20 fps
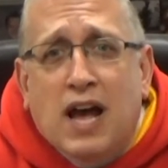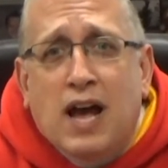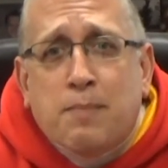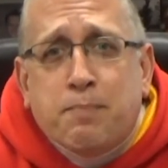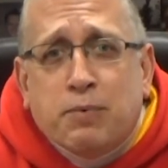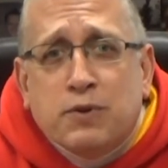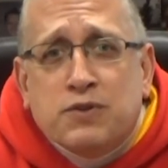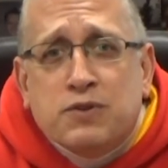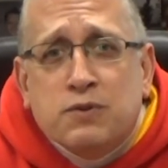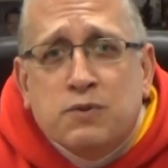
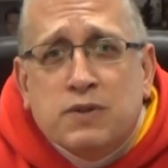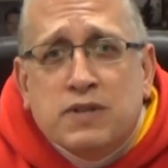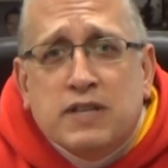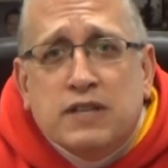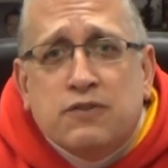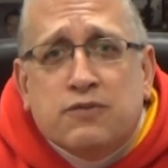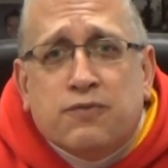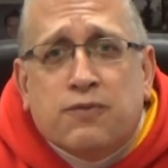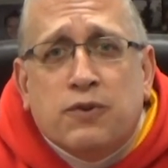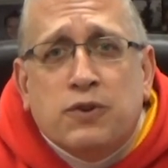
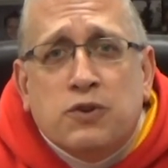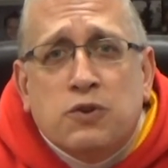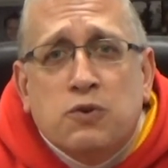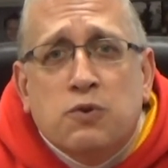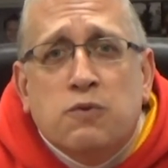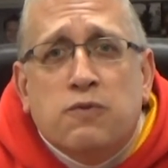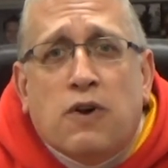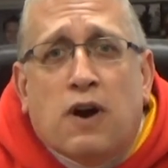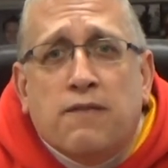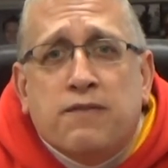opportunities for
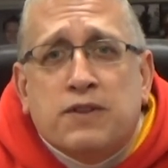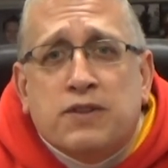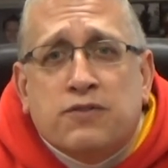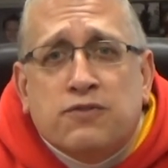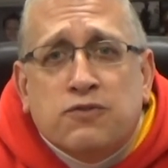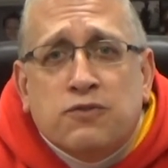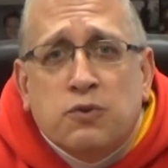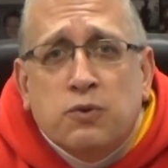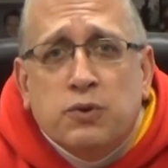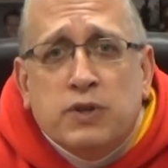you of the
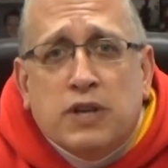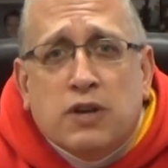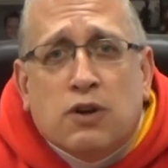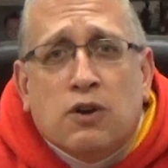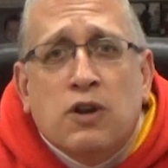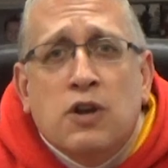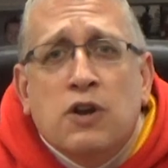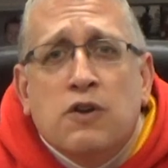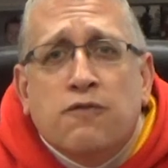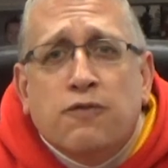school year